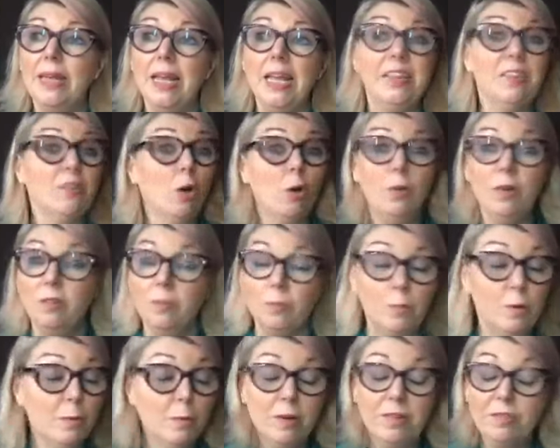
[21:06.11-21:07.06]

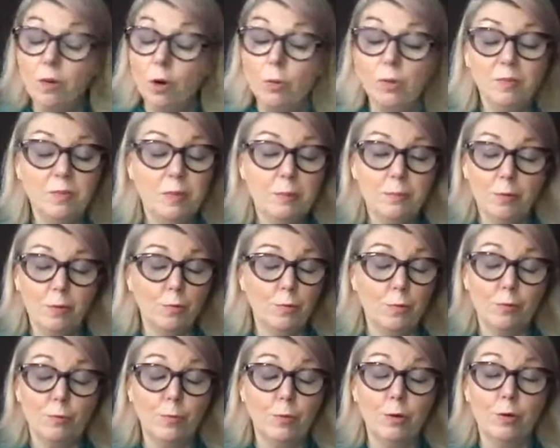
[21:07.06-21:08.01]
we've always been
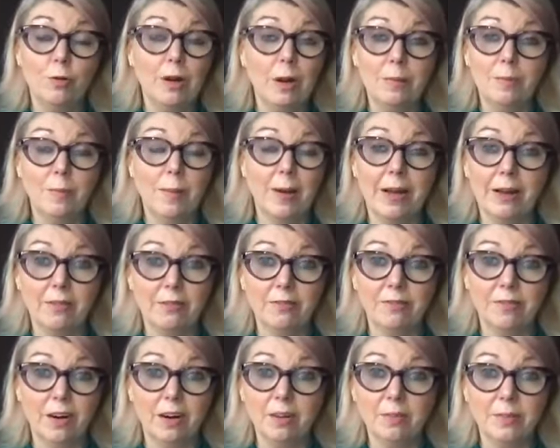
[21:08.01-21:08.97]
programmed by our
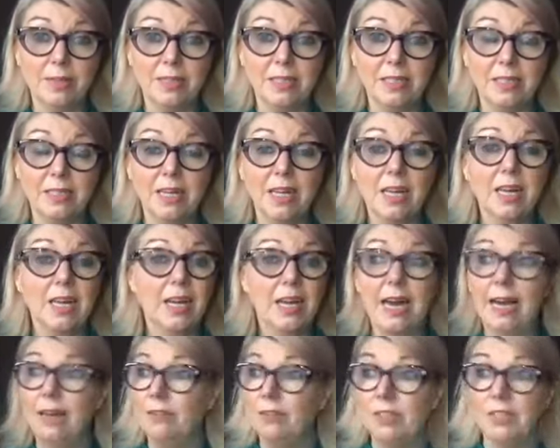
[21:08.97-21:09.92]
environment.
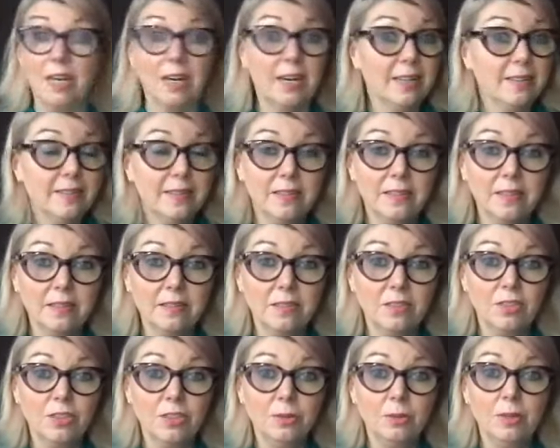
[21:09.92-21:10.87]
Advertising does it
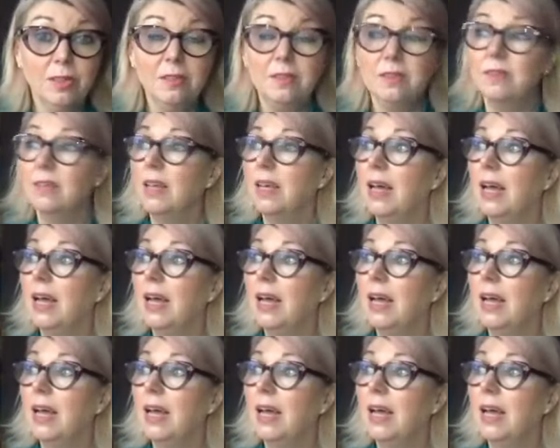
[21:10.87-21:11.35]
to us.